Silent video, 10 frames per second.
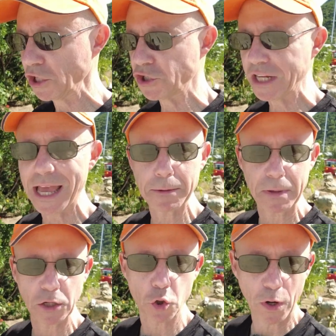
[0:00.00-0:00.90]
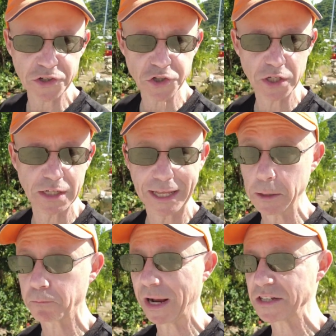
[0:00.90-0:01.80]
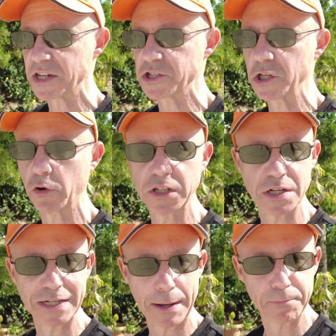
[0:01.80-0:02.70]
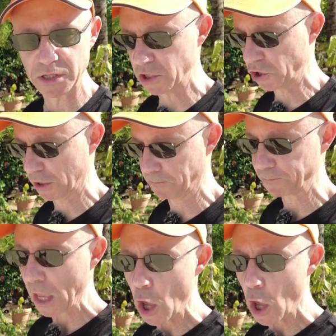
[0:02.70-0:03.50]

she had been questioned in a process known as a deposition,